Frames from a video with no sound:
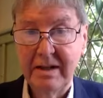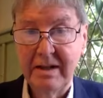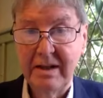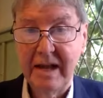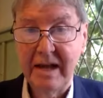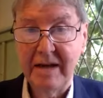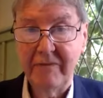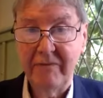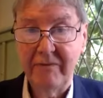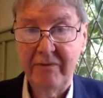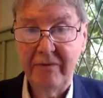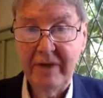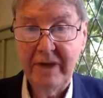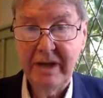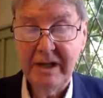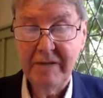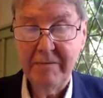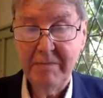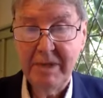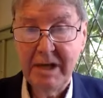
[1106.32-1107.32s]
That
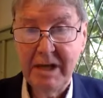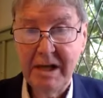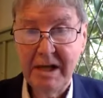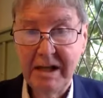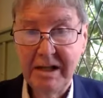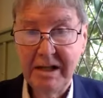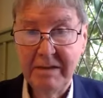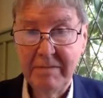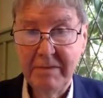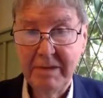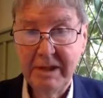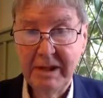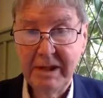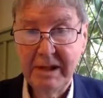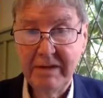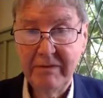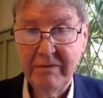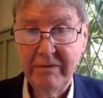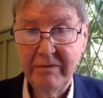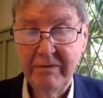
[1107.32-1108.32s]
feeling behind the
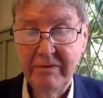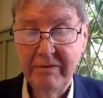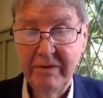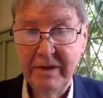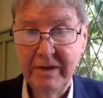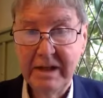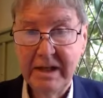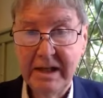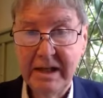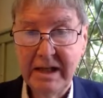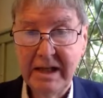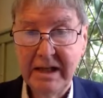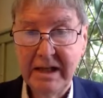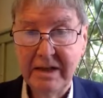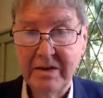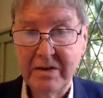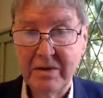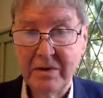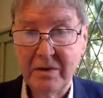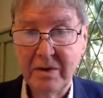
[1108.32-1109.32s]
belief, it
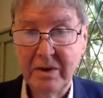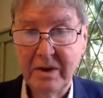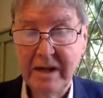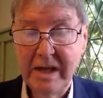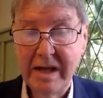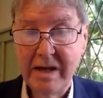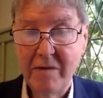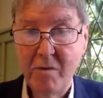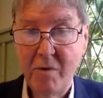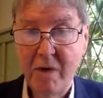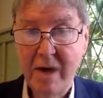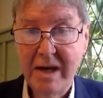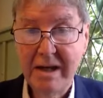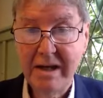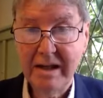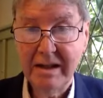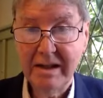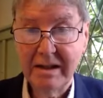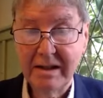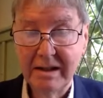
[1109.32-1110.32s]
is all there
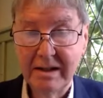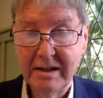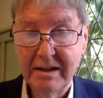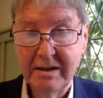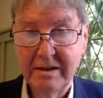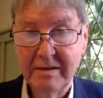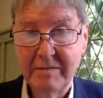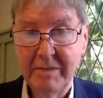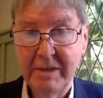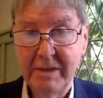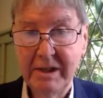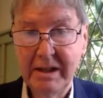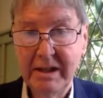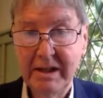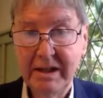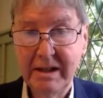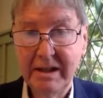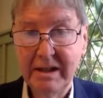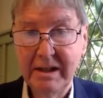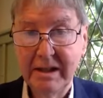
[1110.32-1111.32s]
waiting to
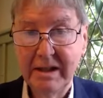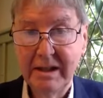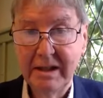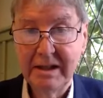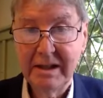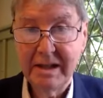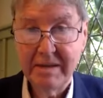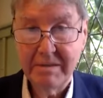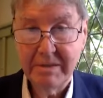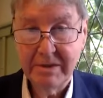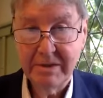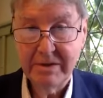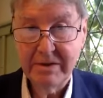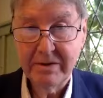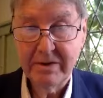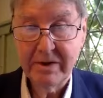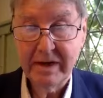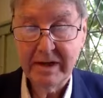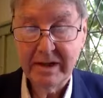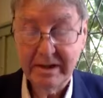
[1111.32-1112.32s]
be
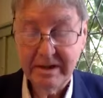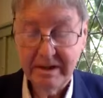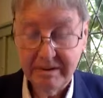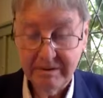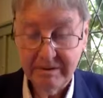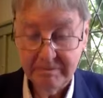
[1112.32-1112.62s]
demonstrated.